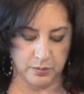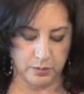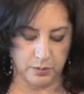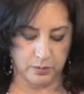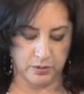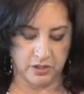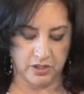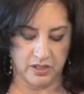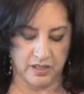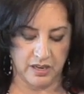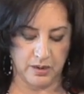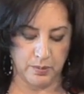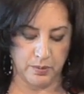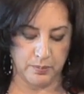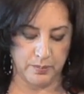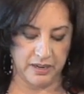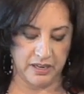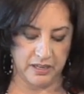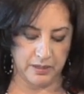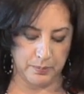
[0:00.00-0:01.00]
but today we're
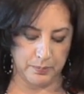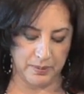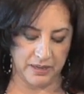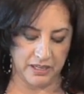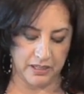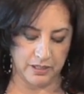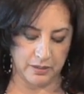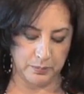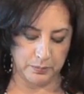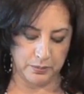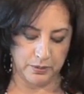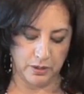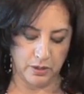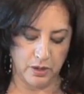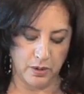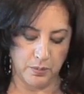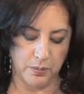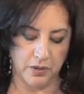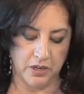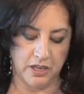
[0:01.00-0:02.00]
making bacon and blue
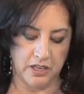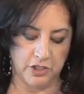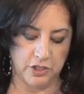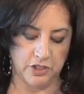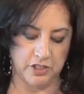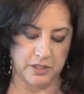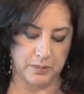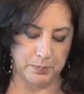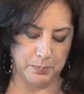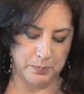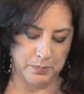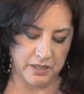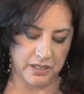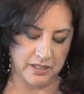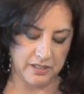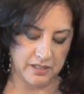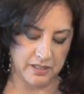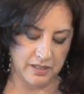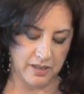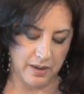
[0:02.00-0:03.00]
and we're gonna just mix it